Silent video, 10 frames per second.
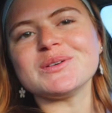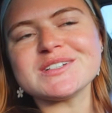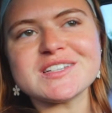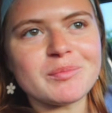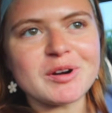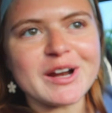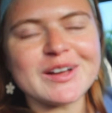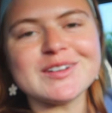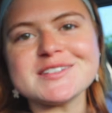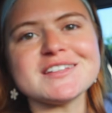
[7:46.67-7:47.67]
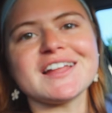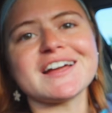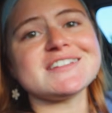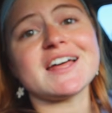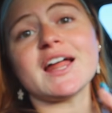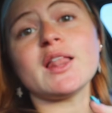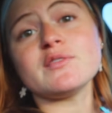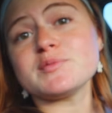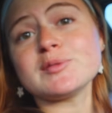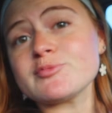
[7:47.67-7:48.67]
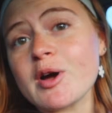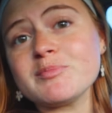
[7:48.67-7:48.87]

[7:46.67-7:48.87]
to summer nails, and like I said, I love SpongeBob.